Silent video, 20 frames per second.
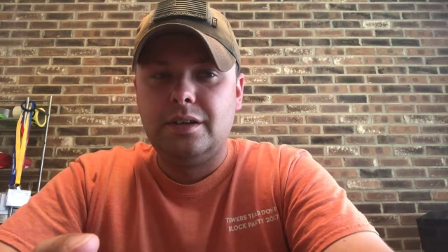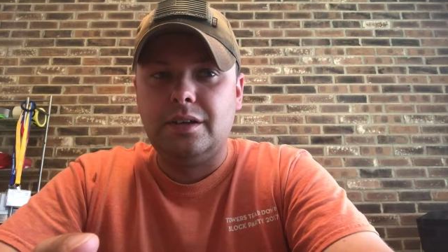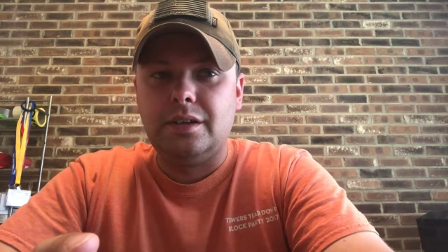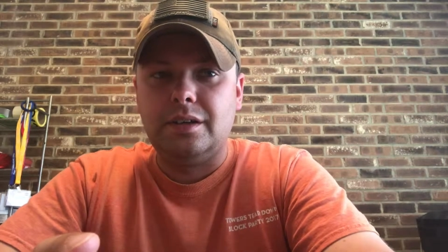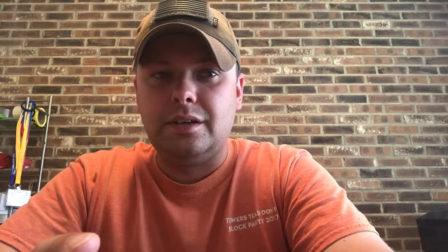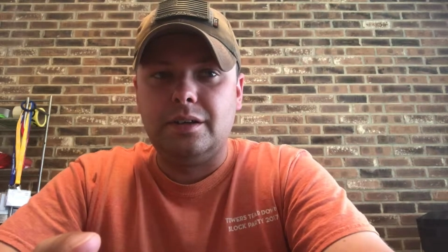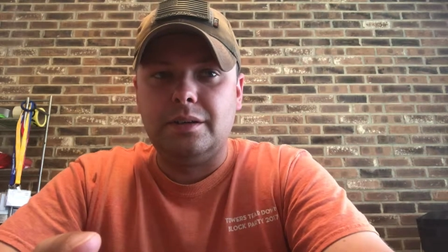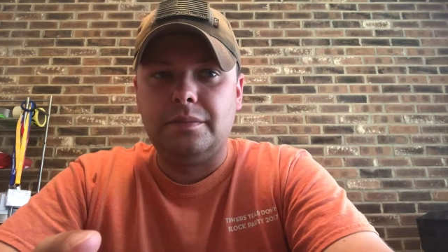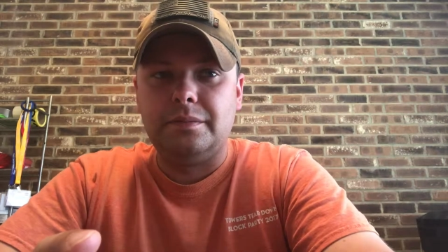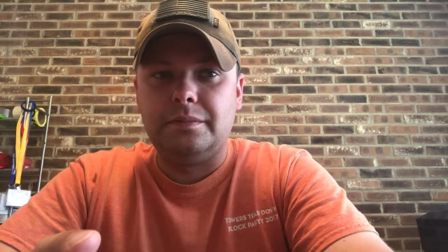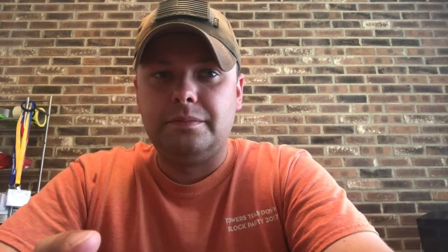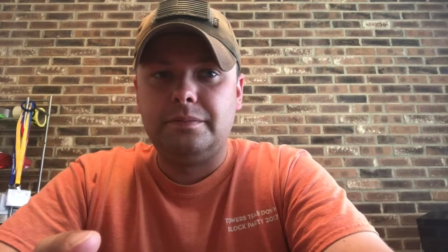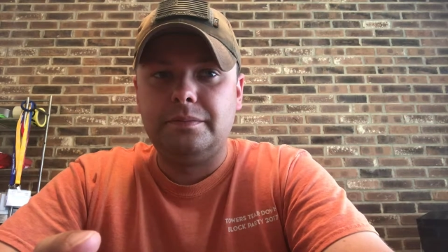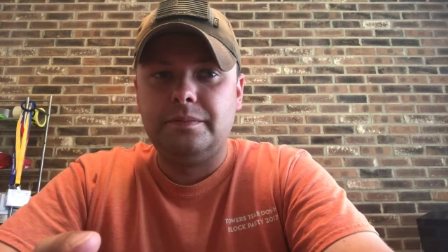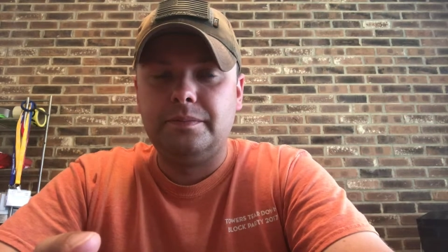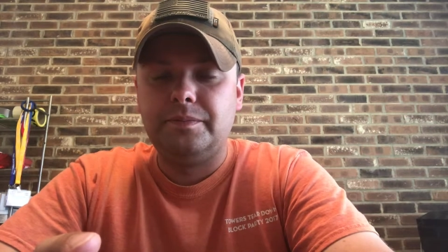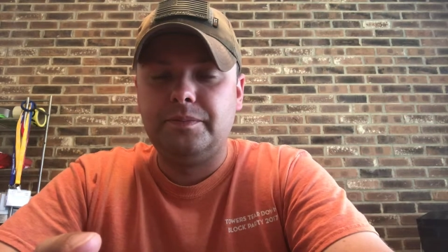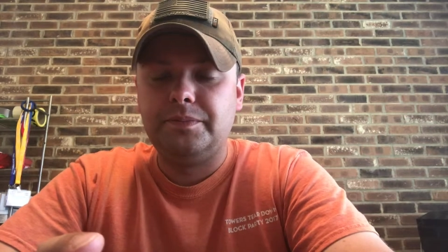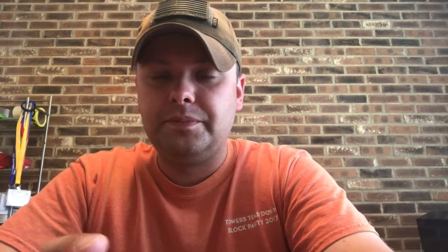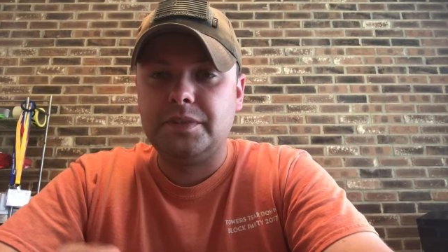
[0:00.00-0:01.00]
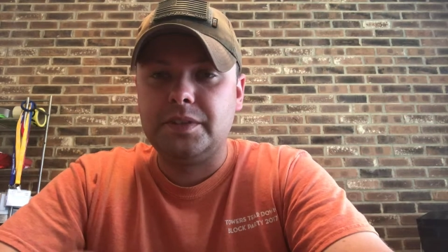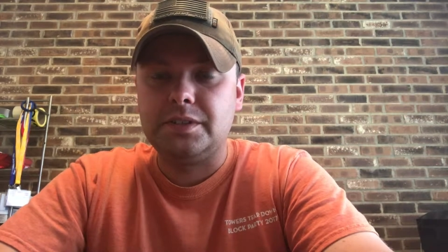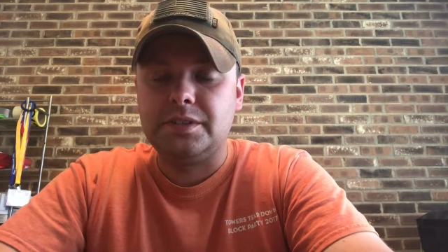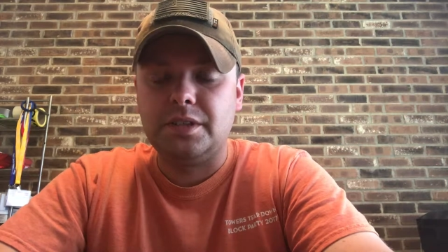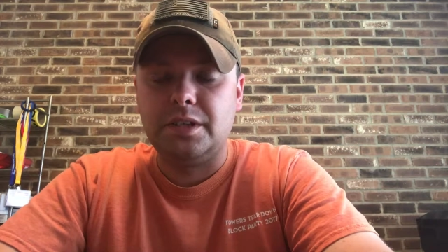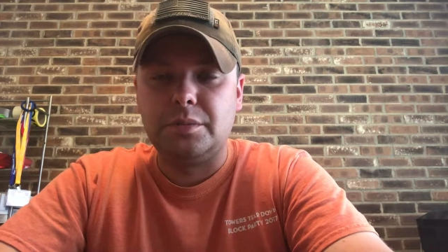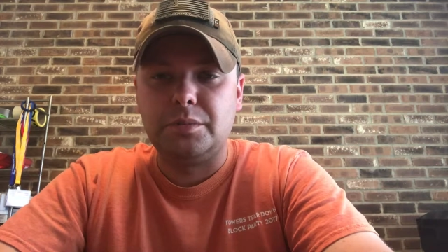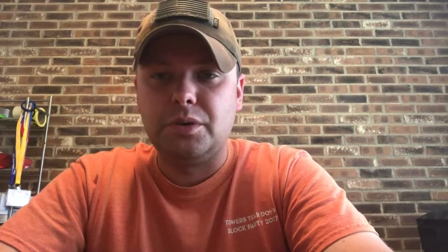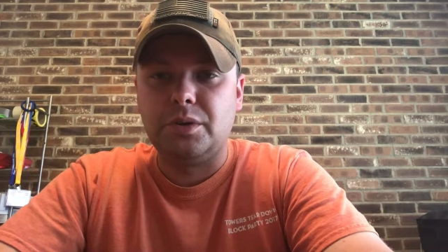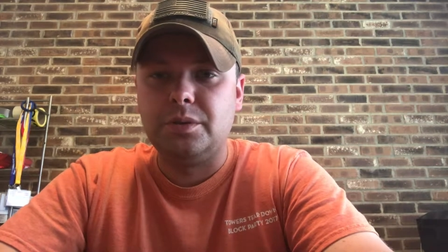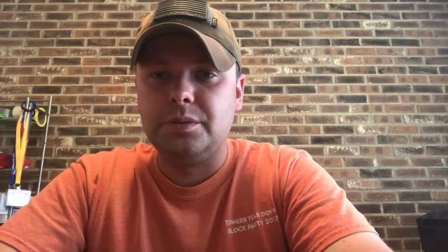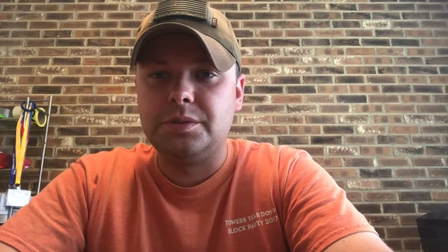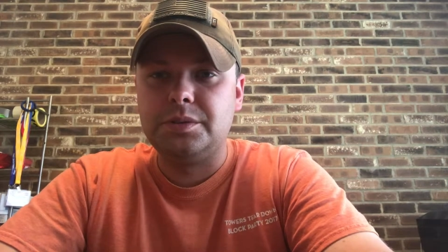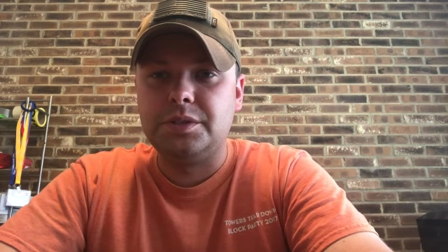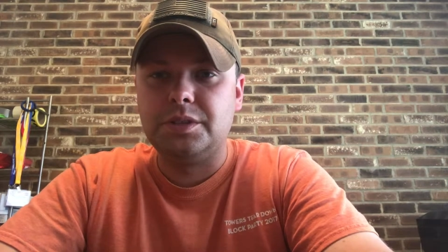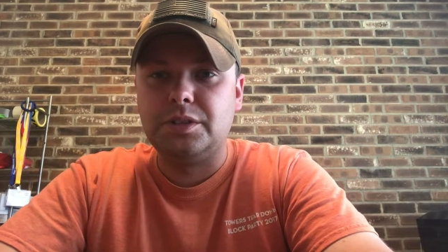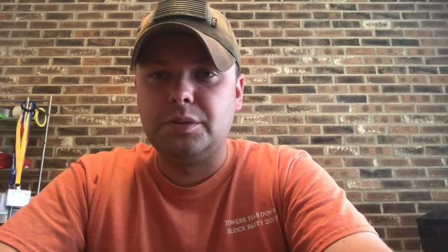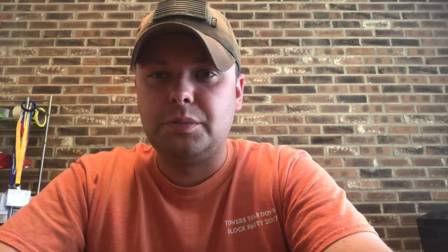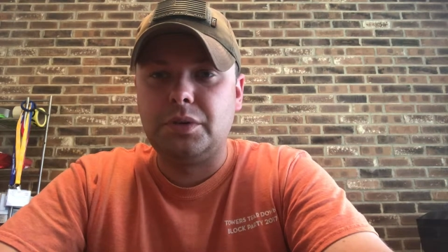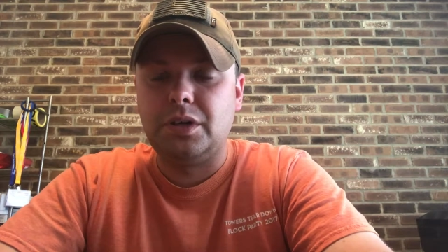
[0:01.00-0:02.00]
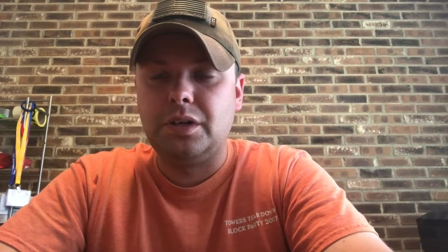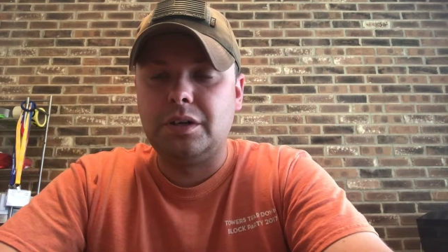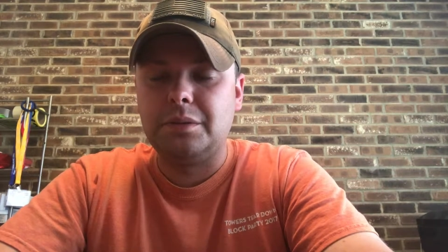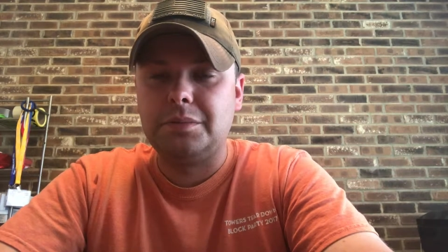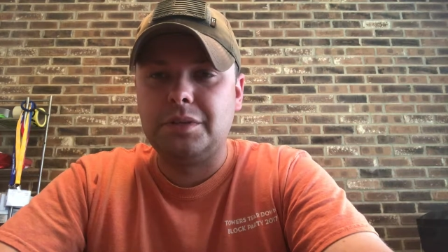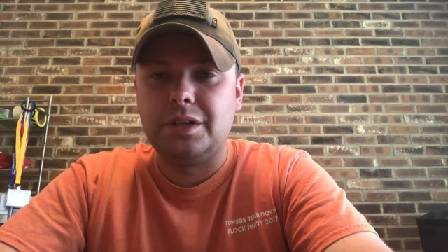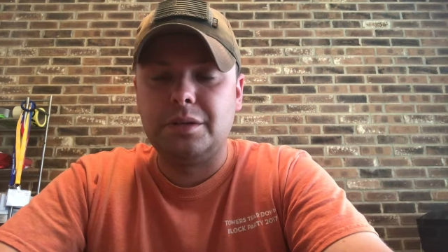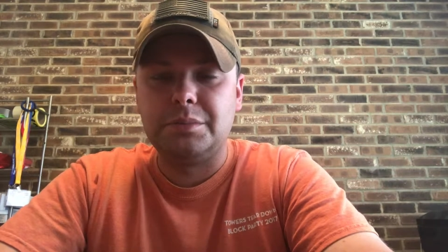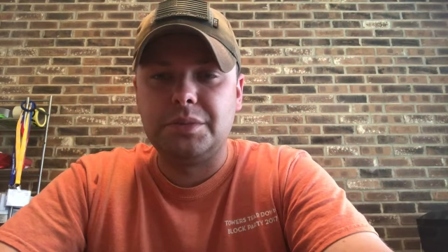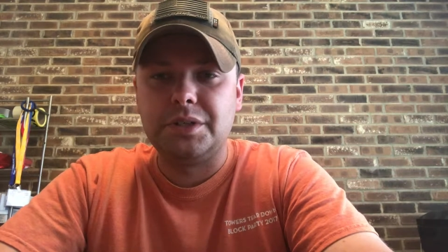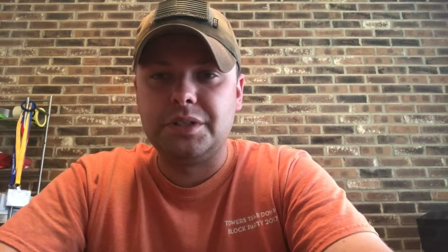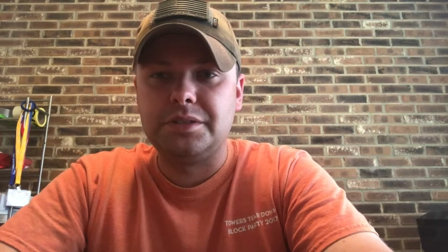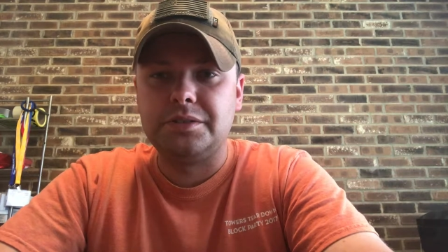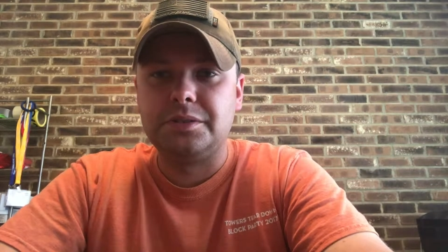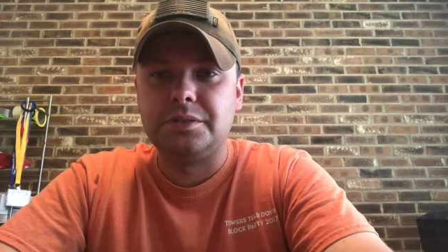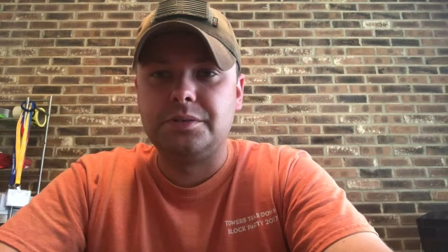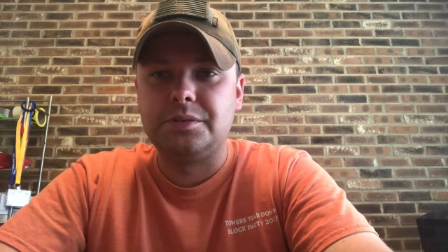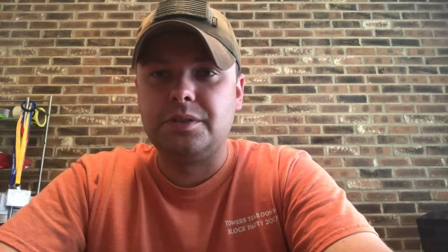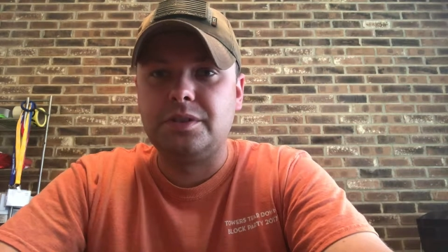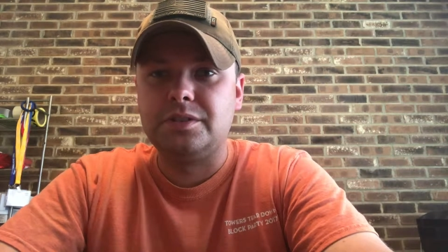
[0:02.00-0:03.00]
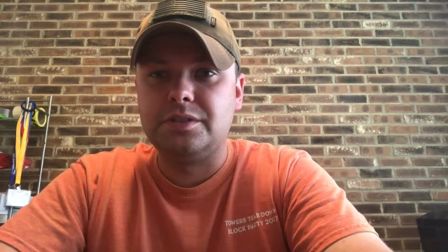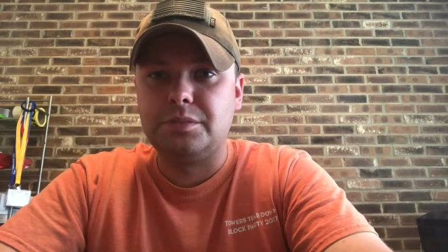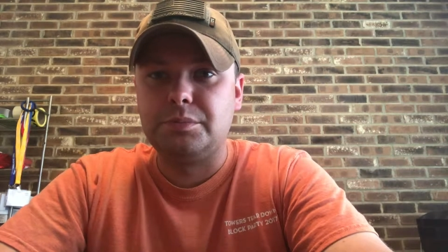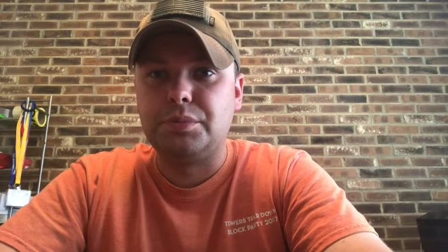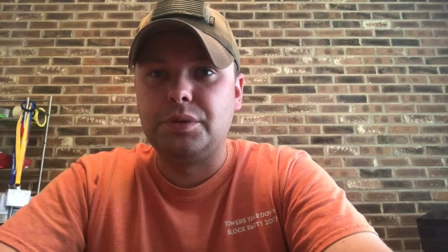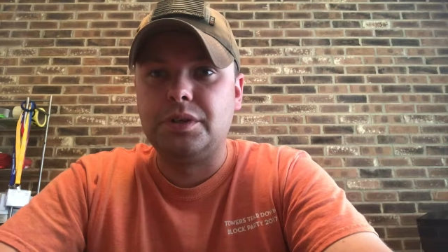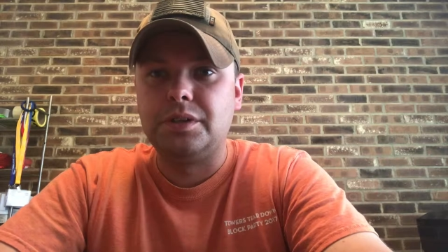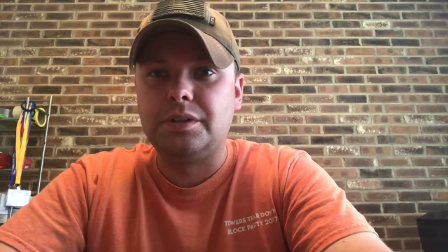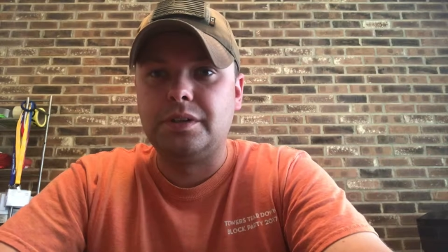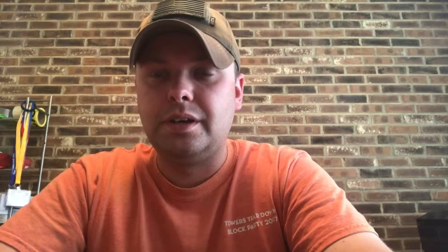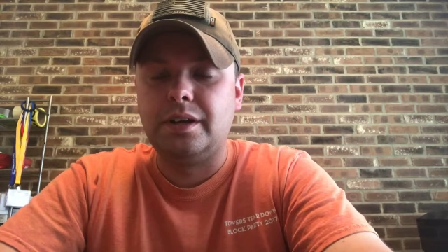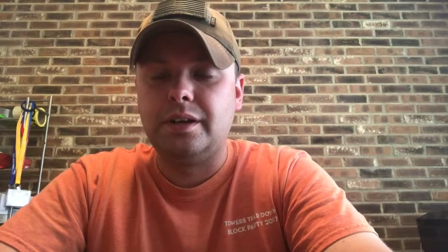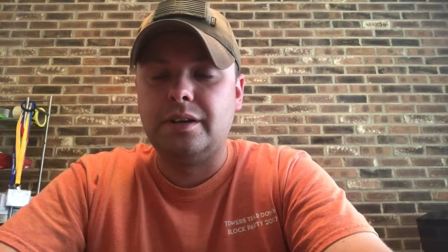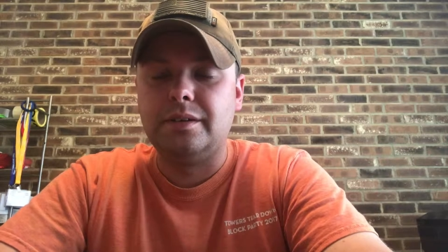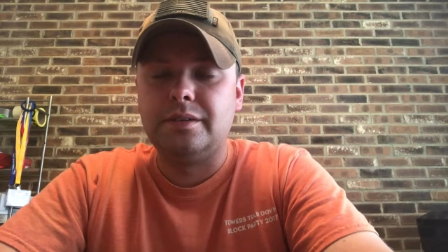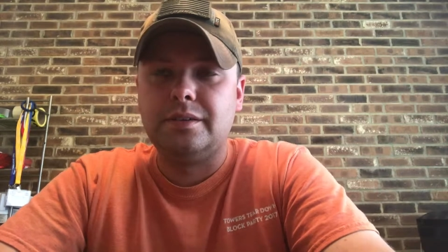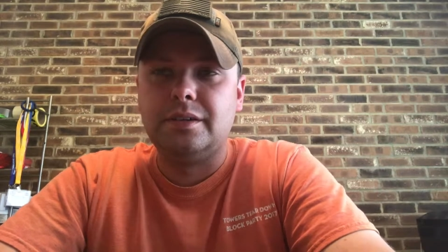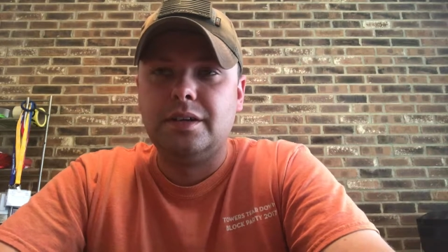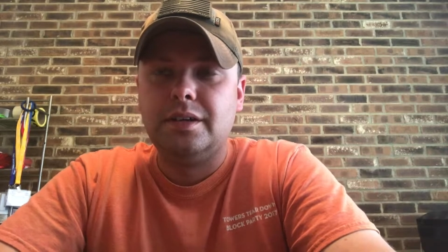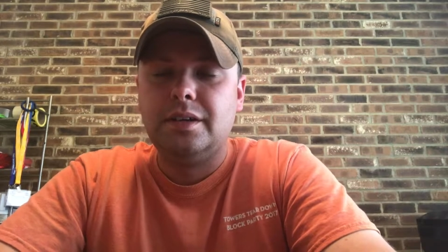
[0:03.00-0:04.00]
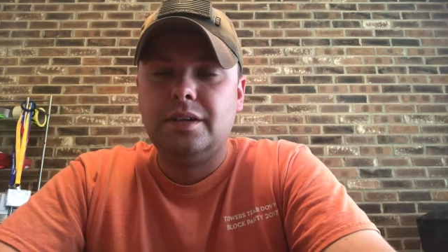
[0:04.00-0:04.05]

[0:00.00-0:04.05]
Just letting my roots sit in the bottom, and I'd mix nutrients and put in there, and